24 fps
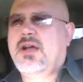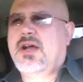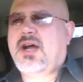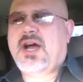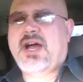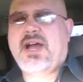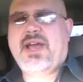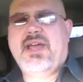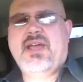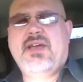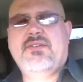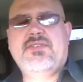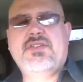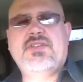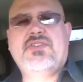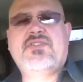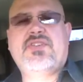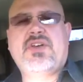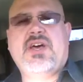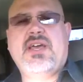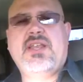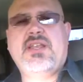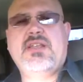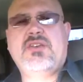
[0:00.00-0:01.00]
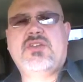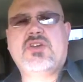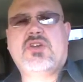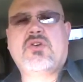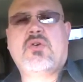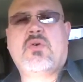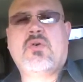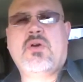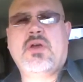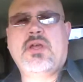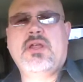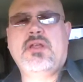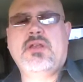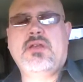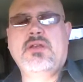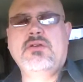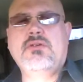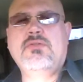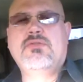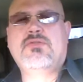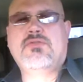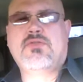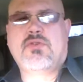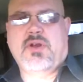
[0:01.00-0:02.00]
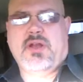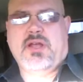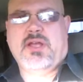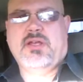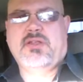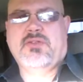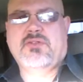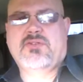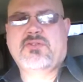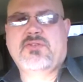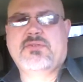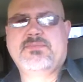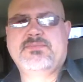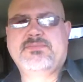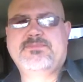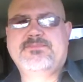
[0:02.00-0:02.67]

I have decided to coin a new phrase.